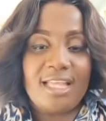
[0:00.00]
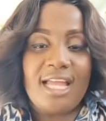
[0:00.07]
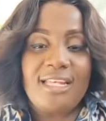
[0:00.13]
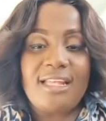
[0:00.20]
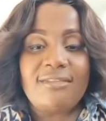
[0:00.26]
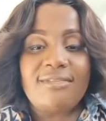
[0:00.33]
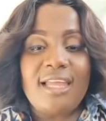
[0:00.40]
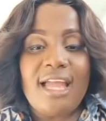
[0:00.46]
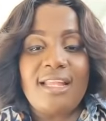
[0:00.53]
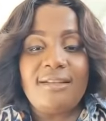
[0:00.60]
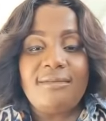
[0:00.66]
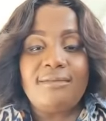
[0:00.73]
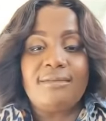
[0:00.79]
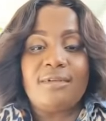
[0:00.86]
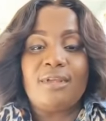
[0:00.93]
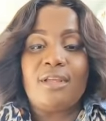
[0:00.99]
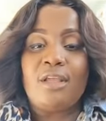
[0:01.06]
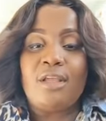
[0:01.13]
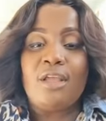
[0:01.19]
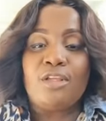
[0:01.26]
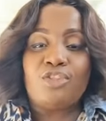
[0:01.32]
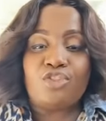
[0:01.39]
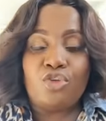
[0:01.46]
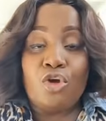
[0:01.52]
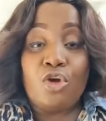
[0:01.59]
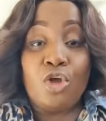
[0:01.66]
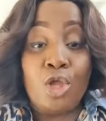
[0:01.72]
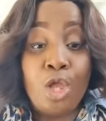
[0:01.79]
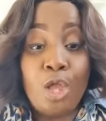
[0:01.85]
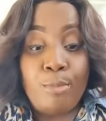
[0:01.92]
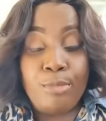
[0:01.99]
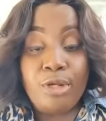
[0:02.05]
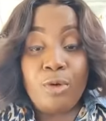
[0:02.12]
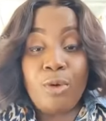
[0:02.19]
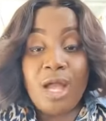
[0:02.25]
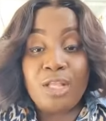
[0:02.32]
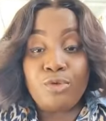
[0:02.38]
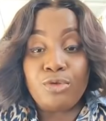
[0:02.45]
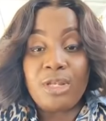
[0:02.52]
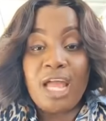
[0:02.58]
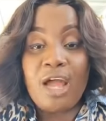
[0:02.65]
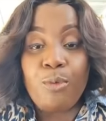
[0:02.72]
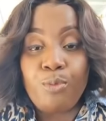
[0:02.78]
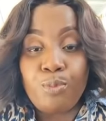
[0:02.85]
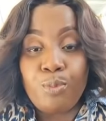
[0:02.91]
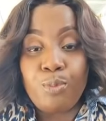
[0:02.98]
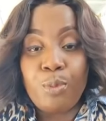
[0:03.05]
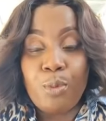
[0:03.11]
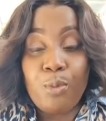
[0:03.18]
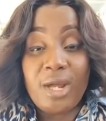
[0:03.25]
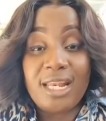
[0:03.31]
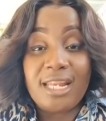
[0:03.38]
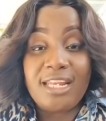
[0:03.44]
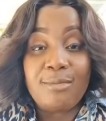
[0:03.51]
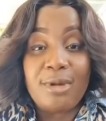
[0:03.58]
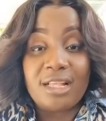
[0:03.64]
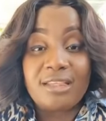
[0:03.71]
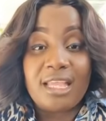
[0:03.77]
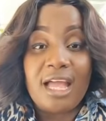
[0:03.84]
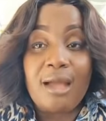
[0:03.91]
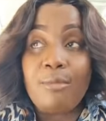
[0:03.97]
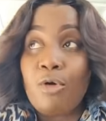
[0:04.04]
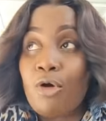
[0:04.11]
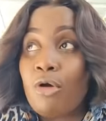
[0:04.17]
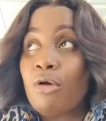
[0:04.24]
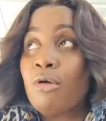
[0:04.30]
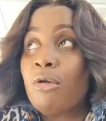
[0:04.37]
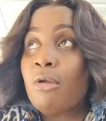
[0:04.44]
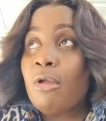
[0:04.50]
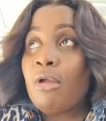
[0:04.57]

You understand? So, me no want to now. One of them attack go.